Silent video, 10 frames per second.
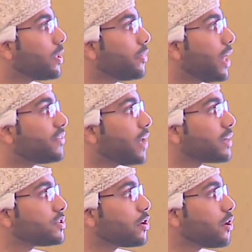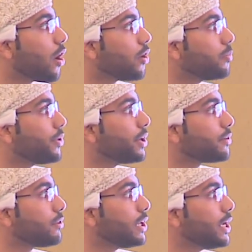The attacks are being
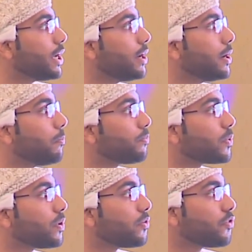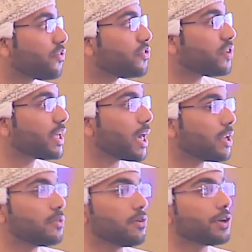really
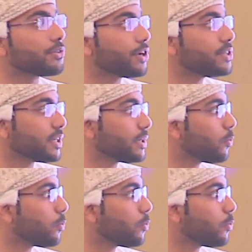sophisticated, they're increasing.